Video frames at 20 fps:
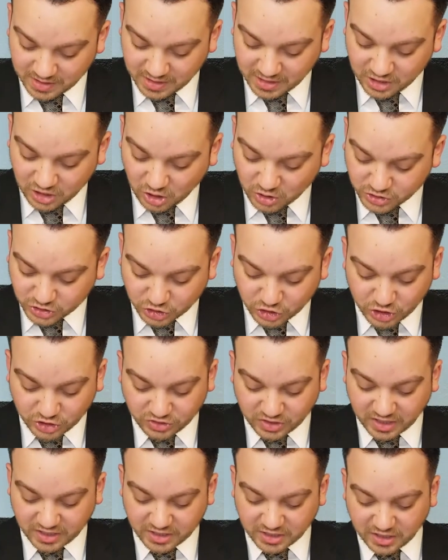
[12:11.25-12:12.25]
You know, it's a good
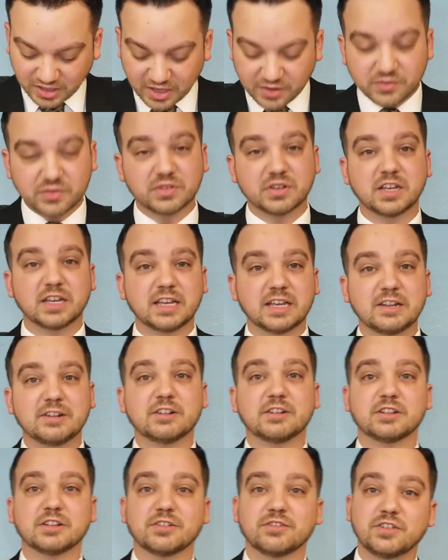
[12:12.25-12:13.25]
thing to live
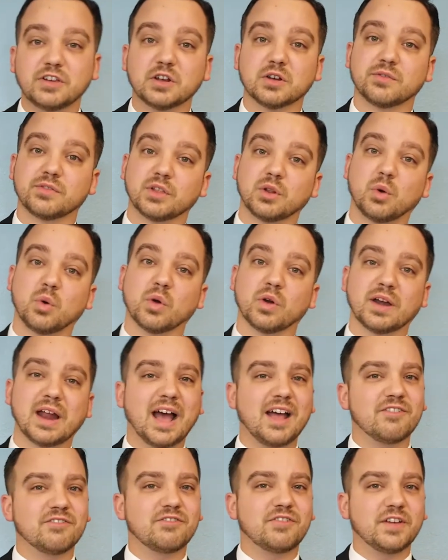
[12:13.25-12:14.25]
in the fear of the Lord,
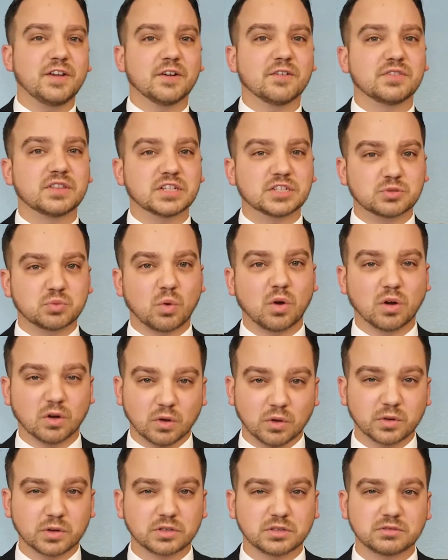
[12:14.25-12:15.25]
not fear of this
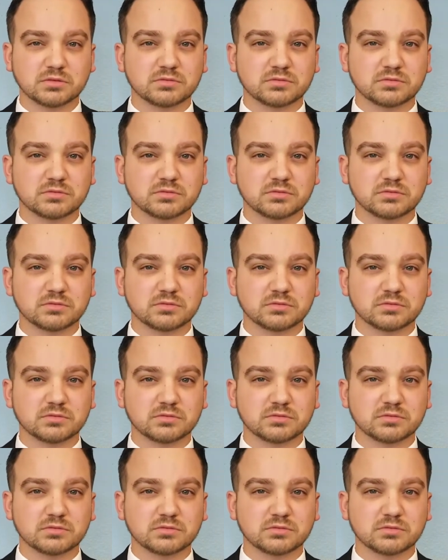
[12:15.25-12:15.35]
world.